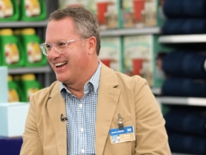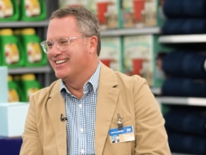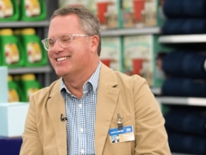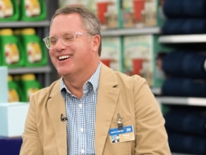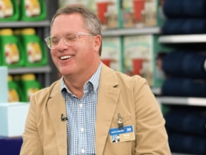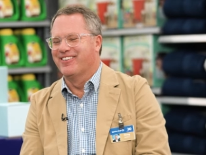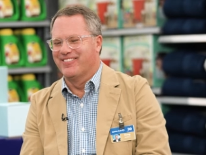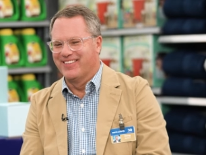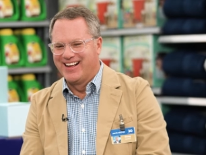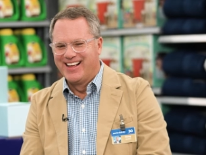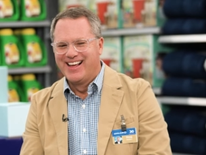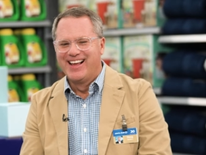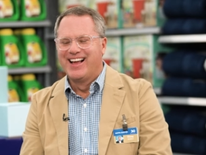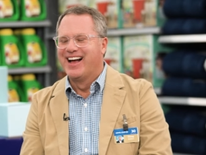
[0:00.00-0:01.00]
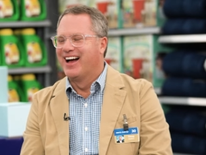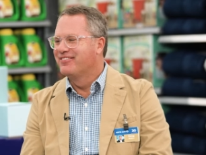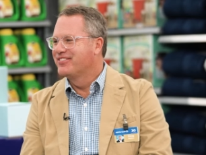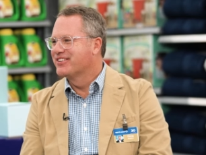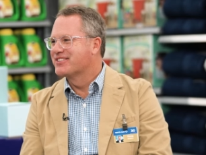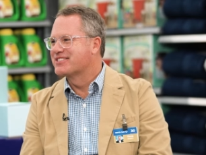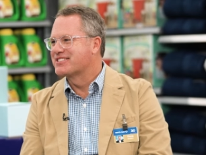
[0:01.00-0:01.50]
I know. I
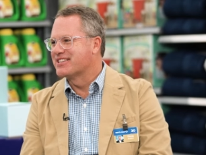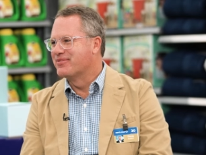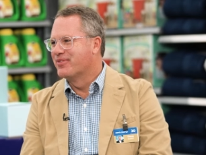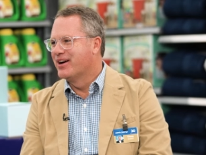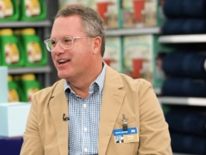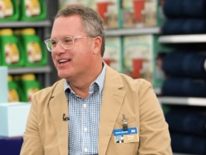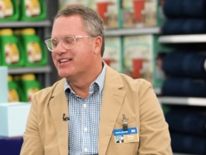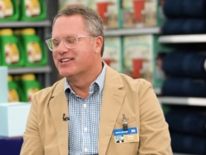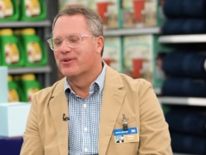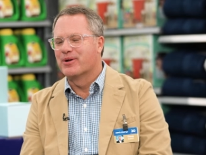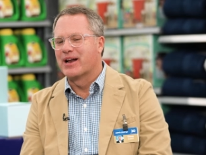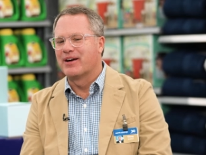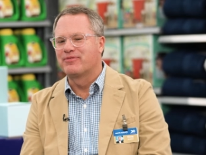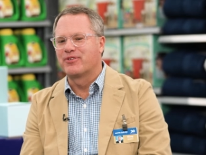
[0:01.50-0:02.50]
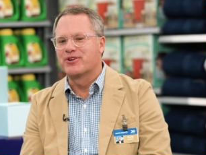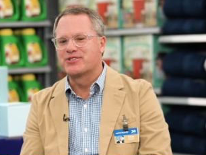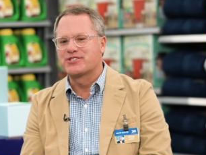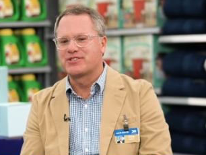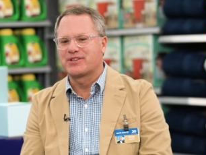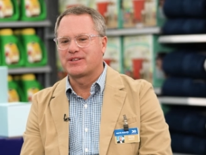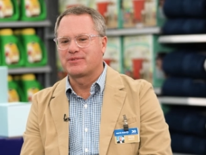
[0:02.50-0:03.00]
feel the same way. You know, when I
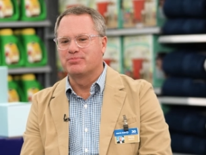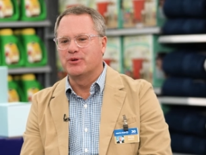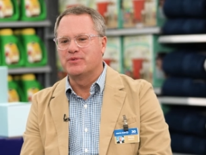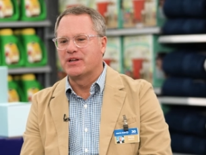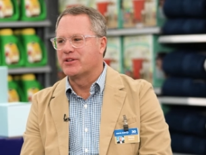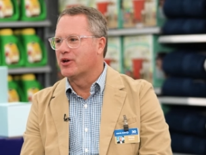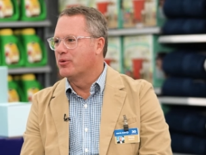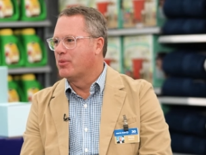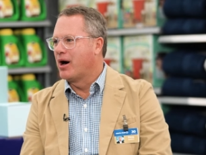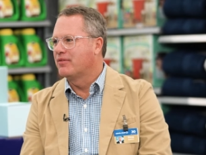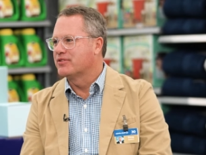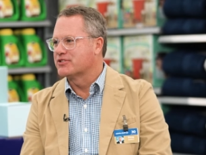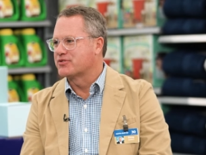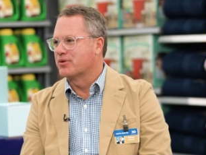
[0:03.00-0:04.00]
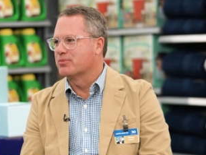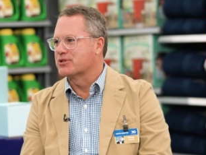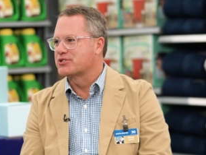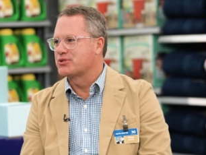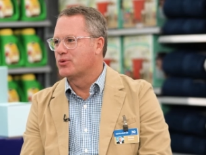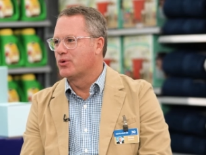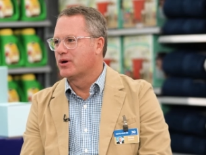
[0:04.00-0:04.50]
first moved in the home office from a
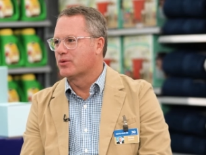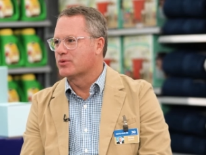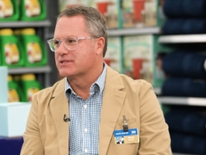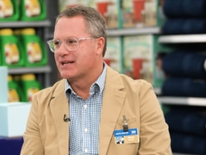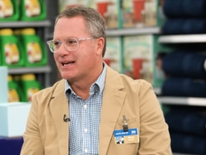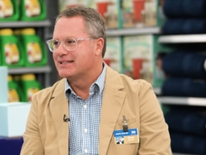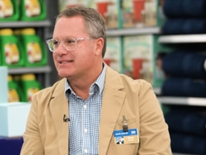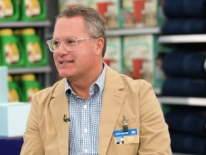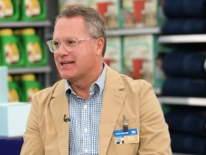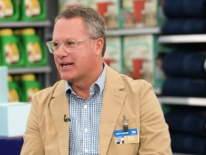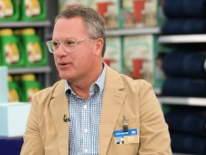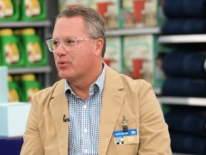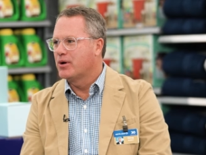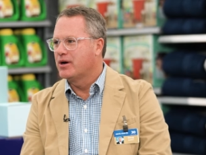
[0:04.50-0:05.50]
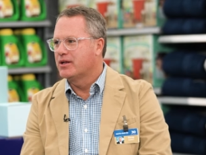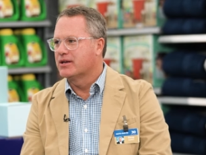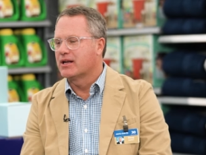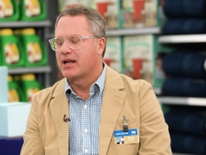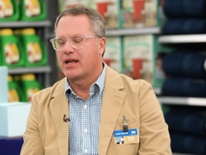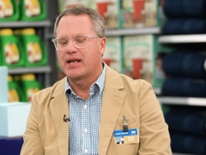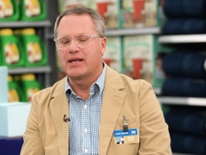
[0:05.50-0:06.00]
store, it was
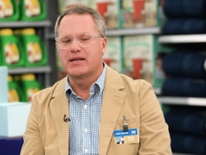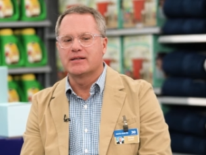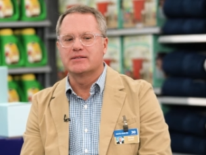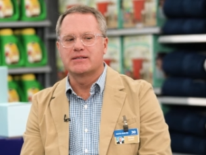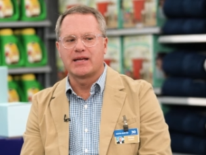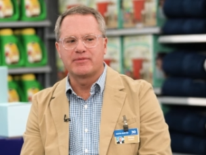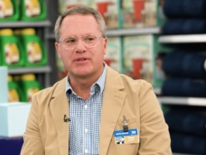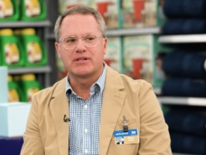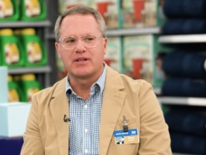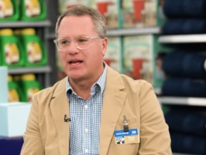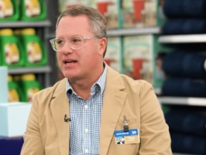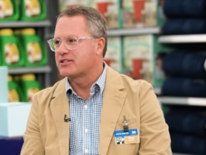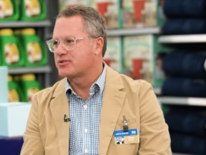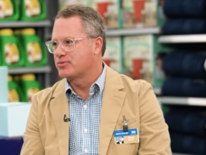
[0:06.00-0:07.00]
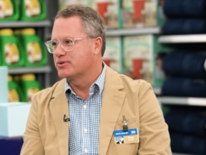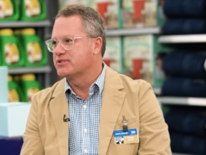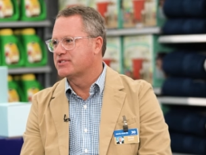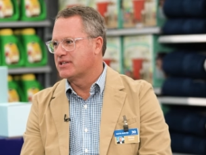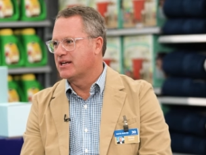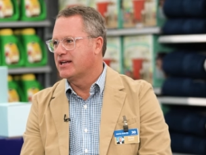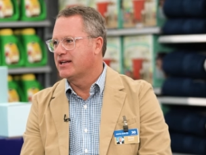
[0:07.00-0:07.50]
1991. And David Glass would
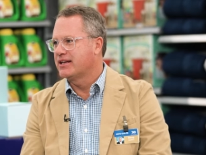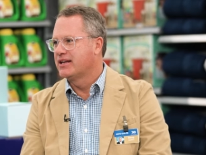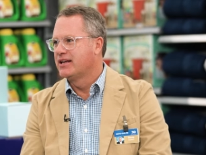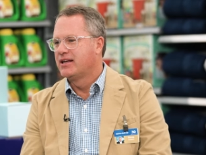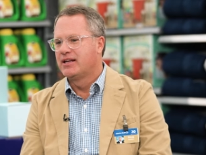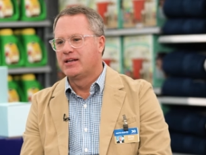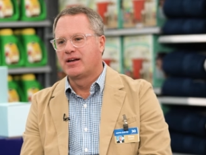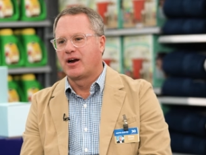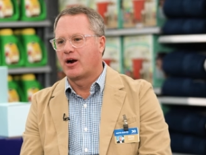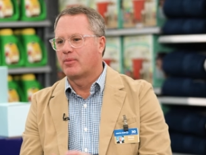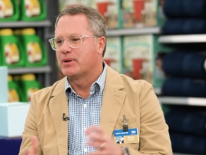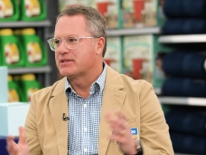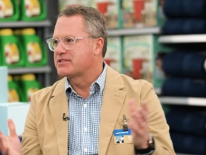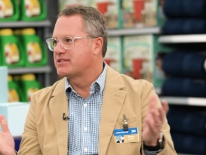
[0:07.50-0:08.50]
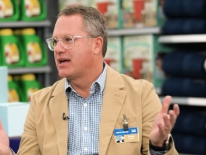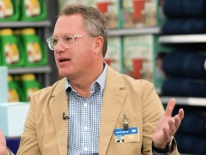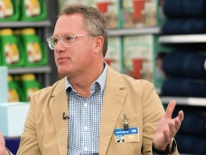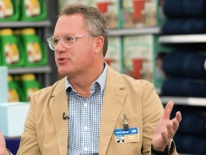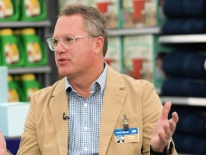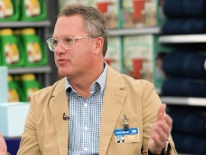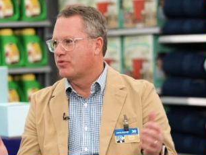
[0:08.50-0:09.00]
say, our best
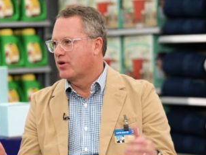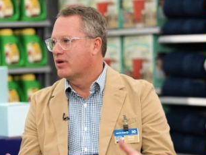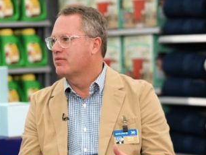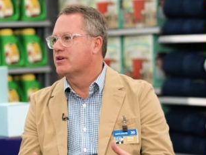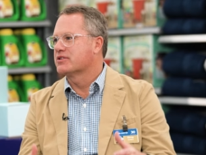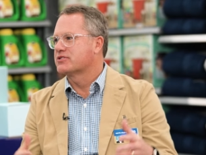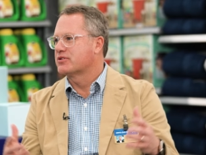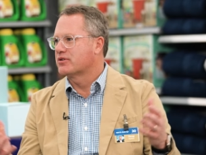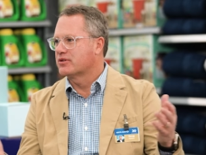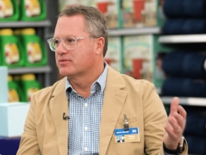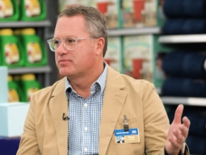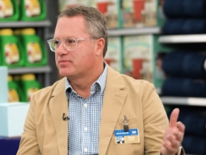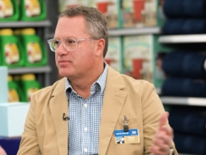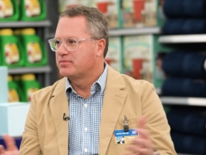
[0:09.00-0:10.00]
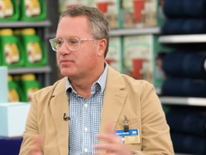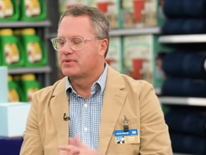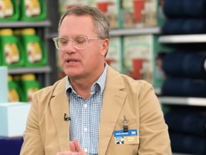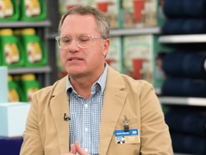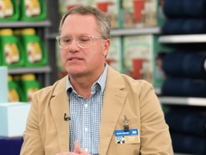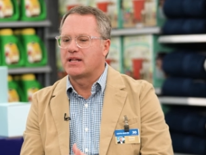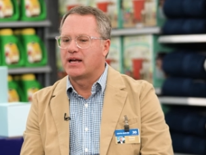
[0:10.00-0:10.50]
times are in front of us, or
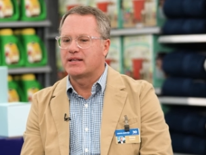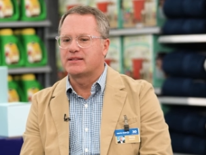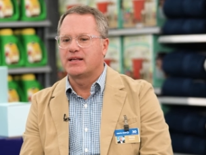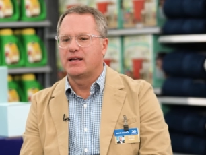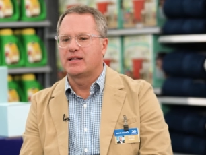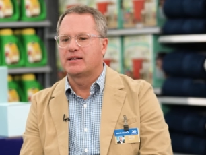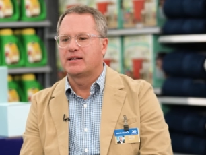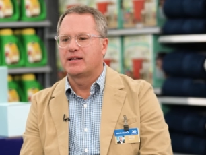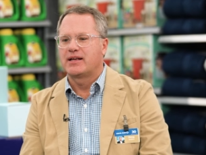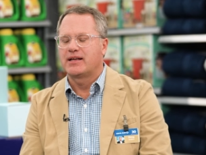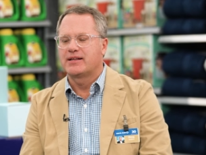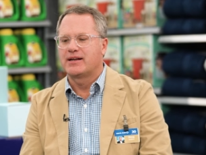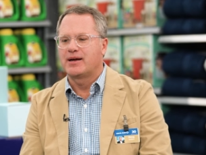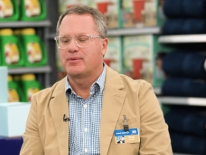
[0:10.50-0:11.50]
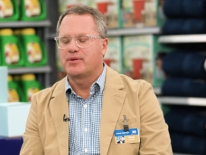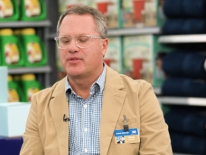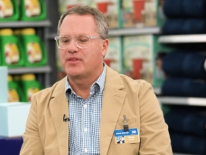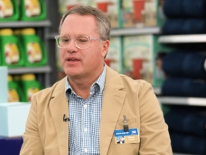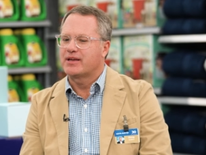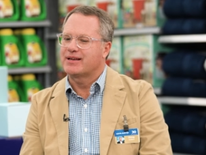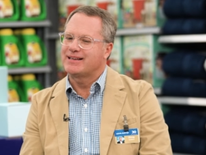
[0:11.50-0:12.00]
things like that. And I would
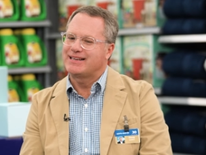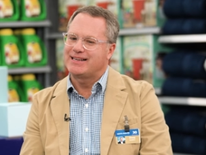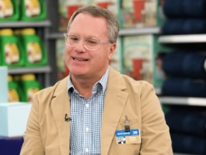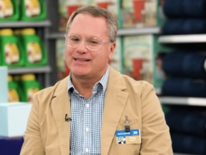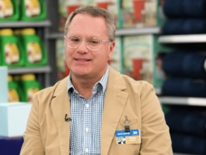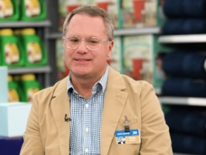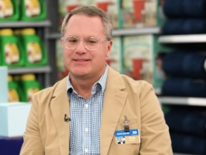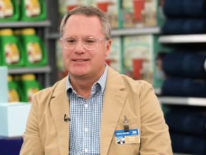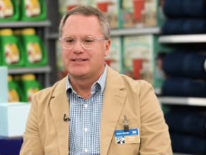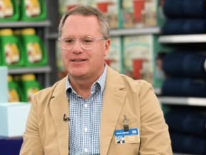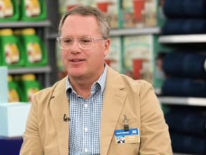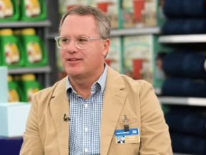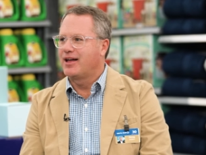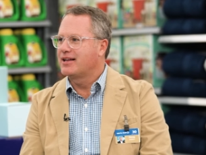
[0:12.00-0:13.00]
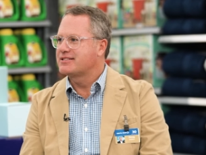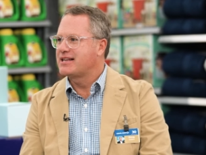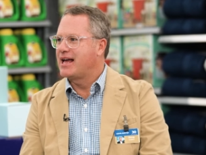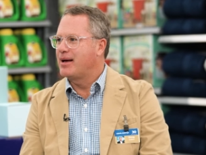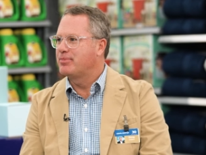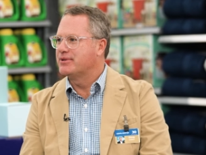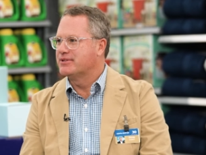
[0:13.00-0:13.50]
think, a lot's
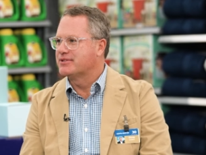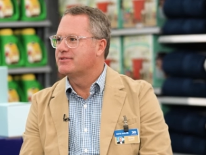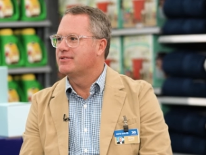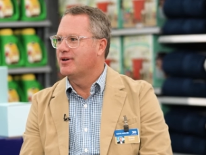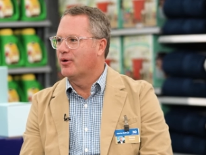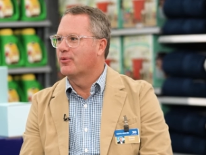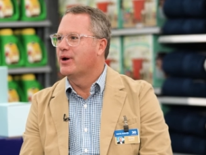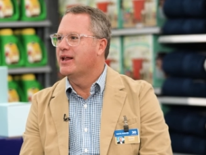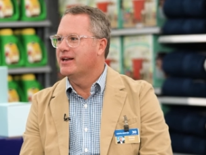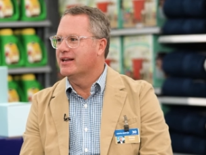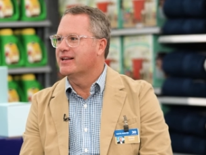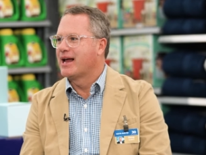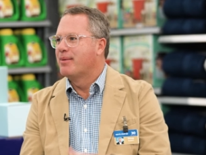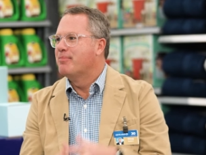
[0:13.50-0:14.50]
happened already. And